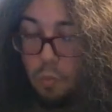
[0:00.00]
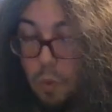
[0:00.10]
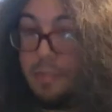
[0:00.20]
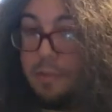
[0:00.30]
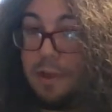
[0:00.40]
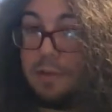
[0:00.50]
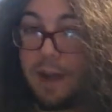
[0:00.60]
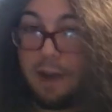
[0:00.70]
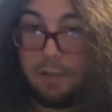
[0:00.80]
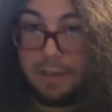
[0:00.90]
One thing that
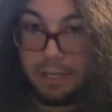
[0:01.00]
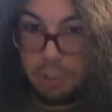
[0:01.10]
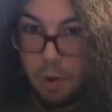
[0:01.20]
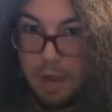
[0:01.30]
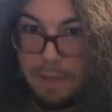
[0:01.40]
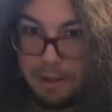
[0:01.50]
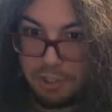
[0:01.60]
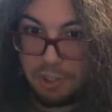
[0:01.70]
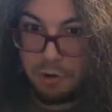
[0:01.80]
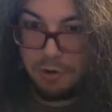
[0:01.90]
I really enjoy about
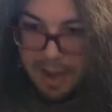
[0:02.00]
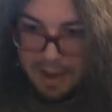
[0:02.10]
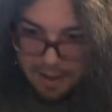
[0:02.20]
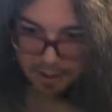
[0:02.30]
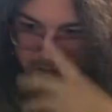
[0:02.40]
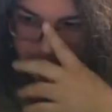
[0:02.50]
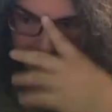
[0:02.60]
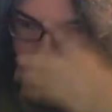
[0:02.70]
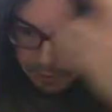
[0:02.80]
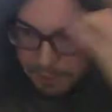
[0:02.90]
certain handheld
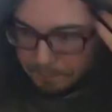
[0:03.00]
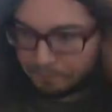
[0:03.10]
consoles